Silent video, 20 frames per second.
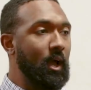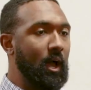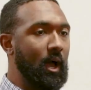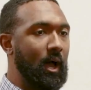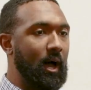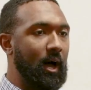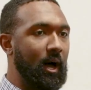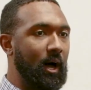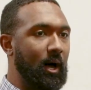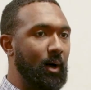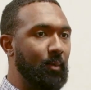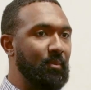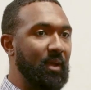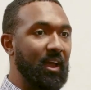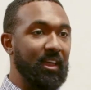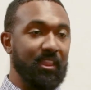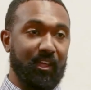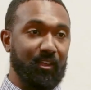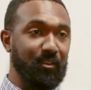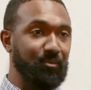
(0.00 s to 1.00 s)

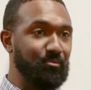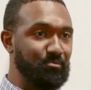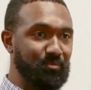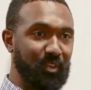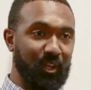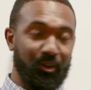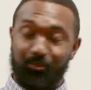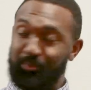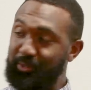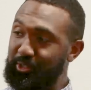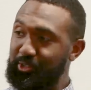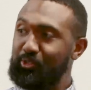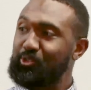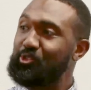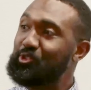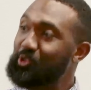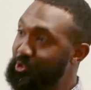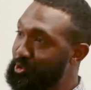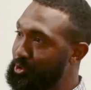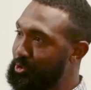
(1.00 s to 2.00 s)
And then, we do
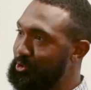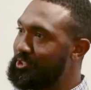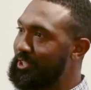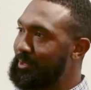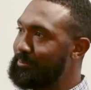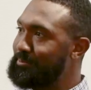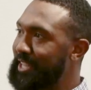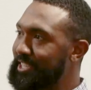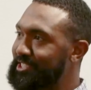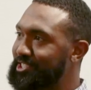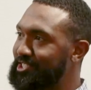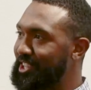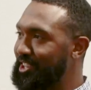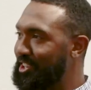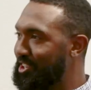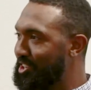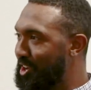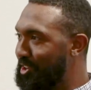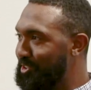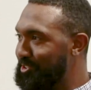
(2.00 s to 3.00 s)
sleep tests on
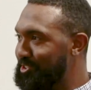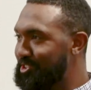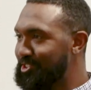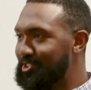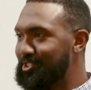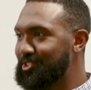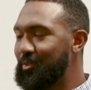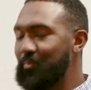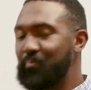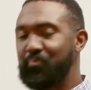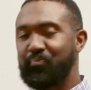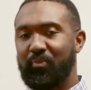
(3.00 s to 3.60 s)
adults